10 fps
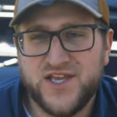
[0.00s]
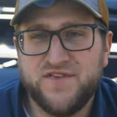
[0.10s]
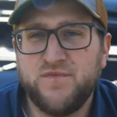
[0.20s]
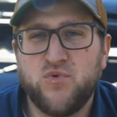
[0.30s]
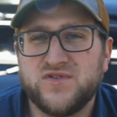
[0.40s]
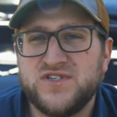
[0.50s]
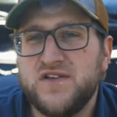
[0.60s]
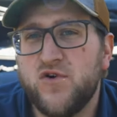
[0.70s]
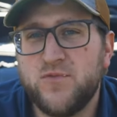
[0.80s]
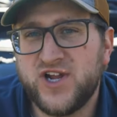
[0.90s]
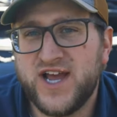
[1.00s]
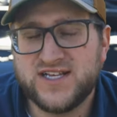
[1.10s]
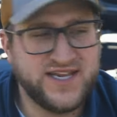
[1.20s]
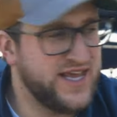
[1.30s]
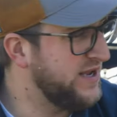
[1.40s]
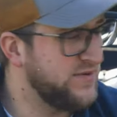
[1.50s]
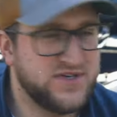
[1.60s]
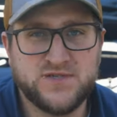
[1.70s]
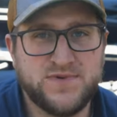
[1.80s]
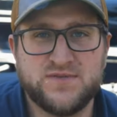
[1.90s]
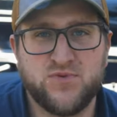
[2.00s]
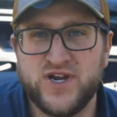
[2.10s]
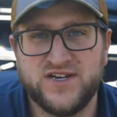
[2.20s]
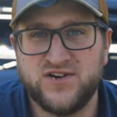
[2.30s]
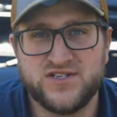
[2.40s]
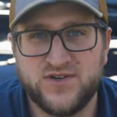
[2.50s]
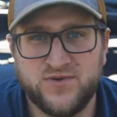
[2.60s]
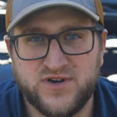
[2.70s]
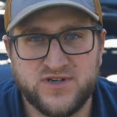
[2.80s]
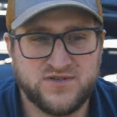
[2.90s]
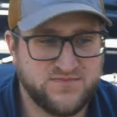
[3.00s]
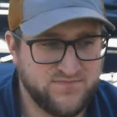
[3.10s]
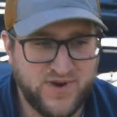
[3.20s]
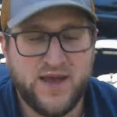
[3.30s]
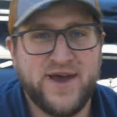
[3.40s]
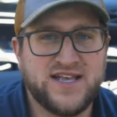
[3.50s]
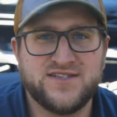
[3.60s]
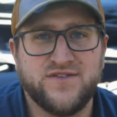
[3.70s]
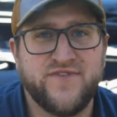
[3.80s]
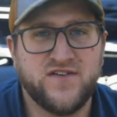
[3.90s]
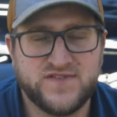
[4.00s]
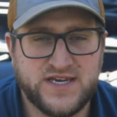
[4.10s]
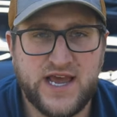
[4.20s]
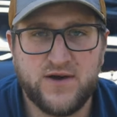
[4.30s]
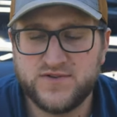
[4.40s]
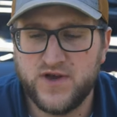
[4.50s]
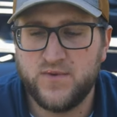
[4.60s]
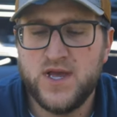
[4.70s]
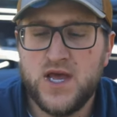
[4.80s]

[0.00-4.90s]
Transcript: If you poured Seafoam in your gas tank, it would just be sprayed into your cylinders, bypassing the valves anyhow. So